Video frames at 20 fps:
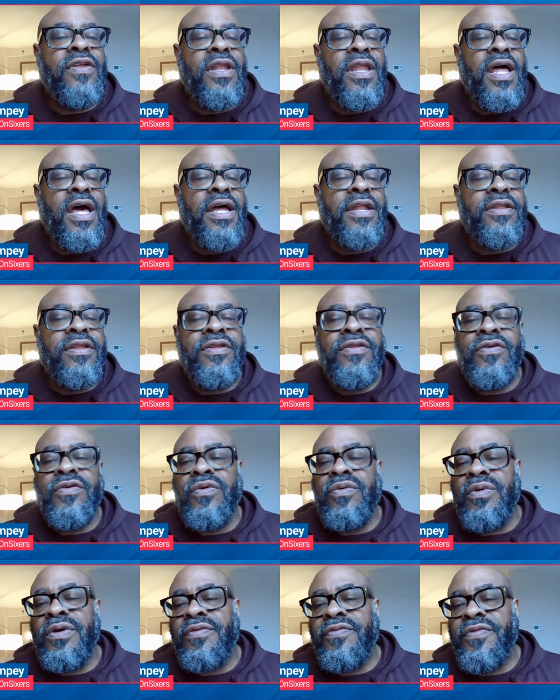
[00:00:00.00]
a lot to
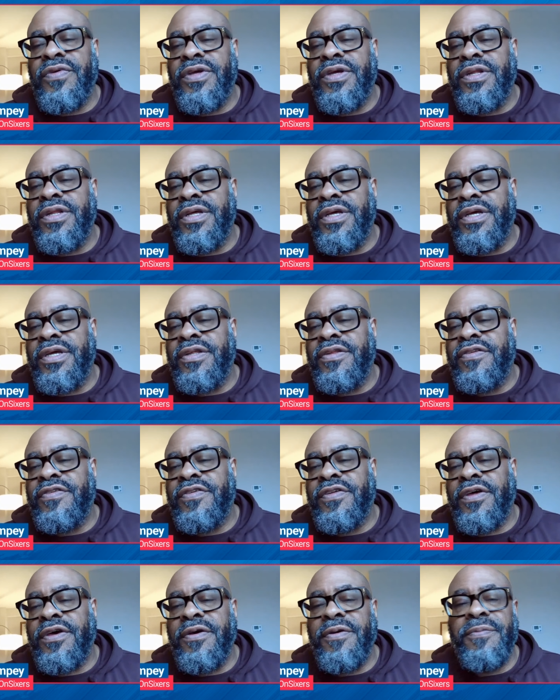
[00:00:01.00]
do with it.
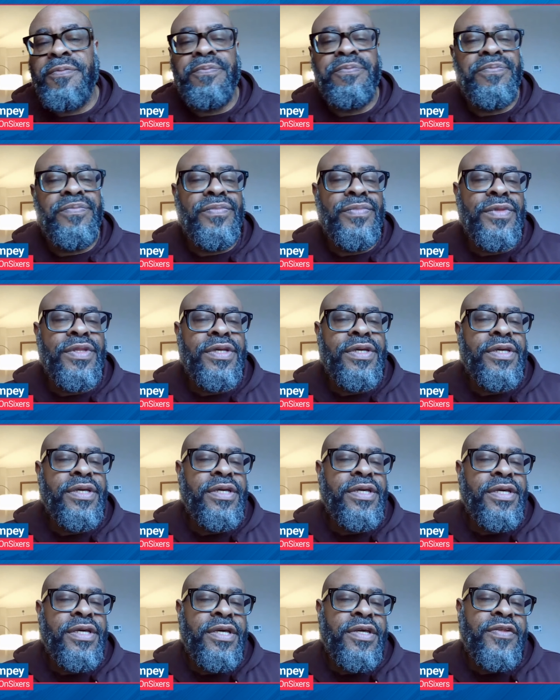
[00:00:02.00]
It's um,
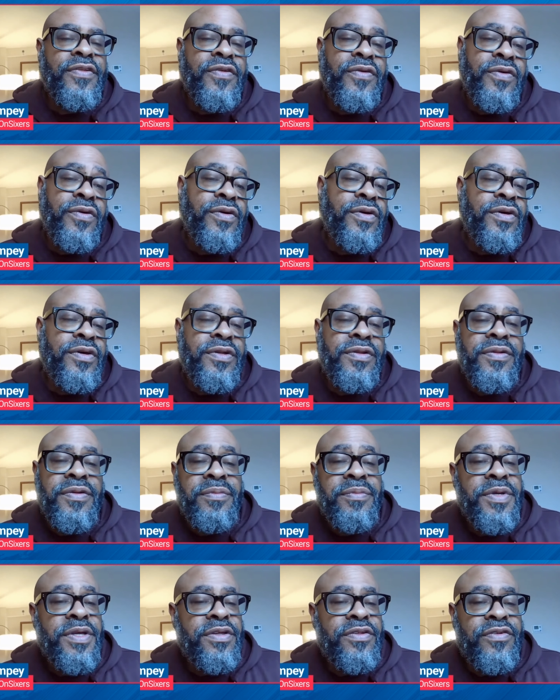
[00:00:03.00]
it's good. I
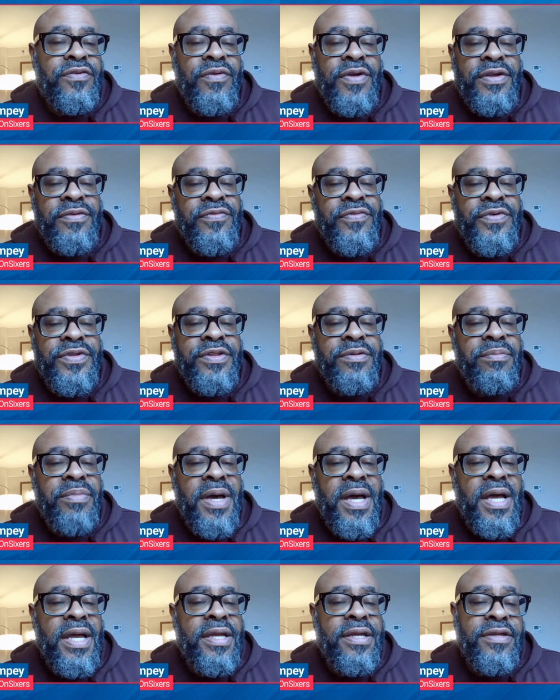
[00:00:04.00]
mean, it's great for
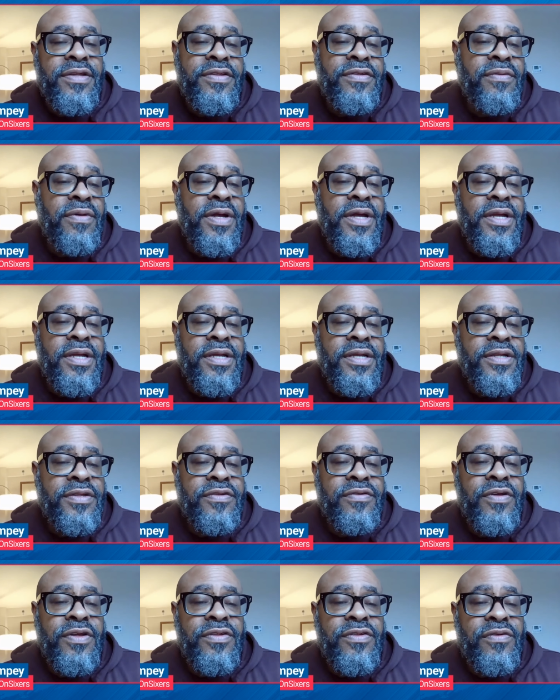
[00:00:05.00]
Tobias, right?
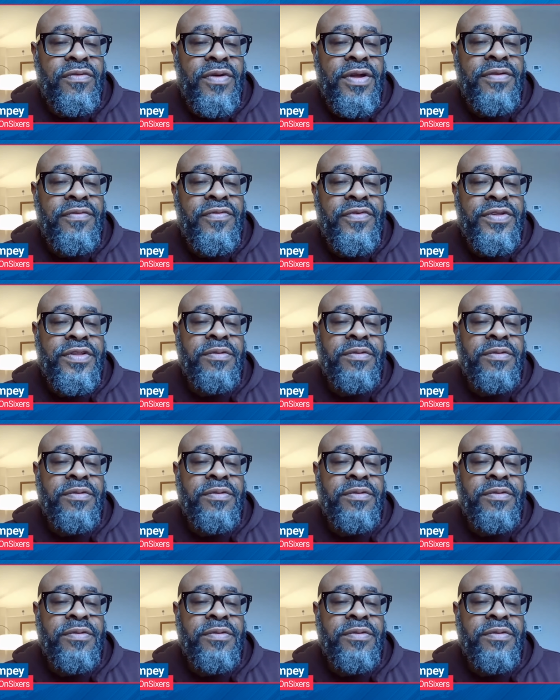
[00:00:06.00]
It's, it's great for